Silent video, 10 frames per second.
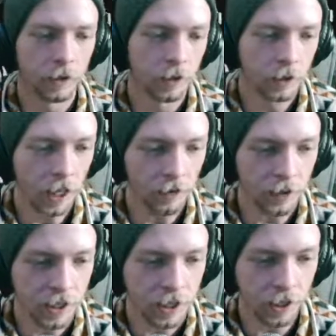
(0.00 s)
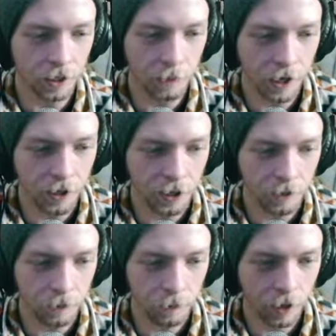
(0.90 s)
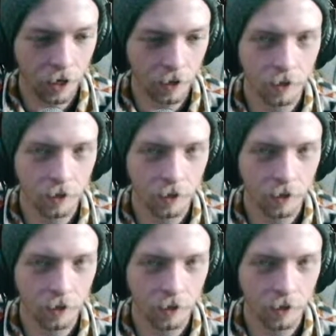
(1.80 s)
Yeah, I have this Sicka mansion pack.